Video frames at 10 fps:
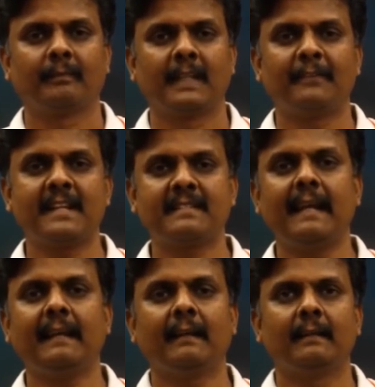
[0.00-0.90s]
If I
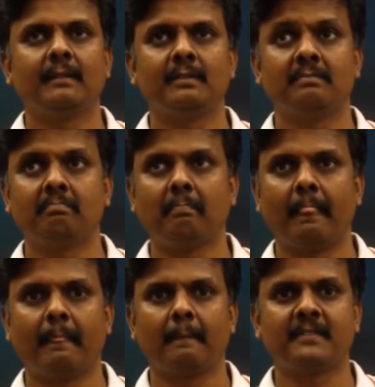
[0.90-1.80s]
say
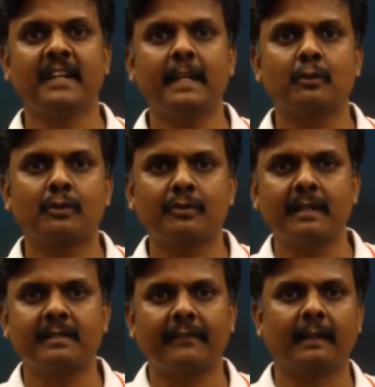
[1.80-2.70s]
G you should say
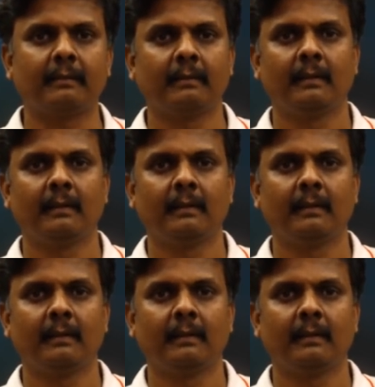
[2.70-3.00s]
7.